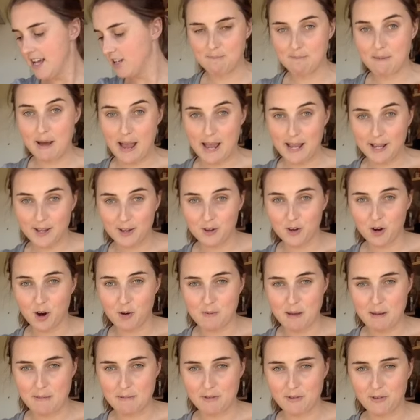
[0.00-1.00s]
Making your own
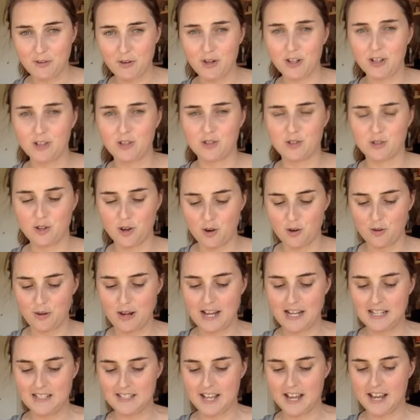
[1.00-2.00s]
baby food is so
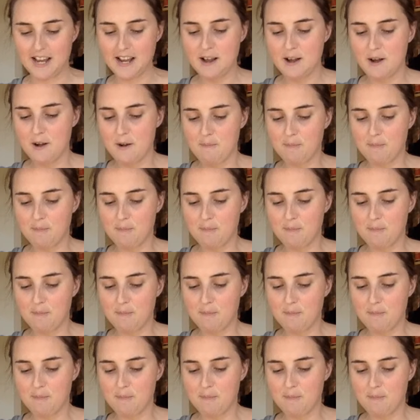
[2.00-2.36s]
easy.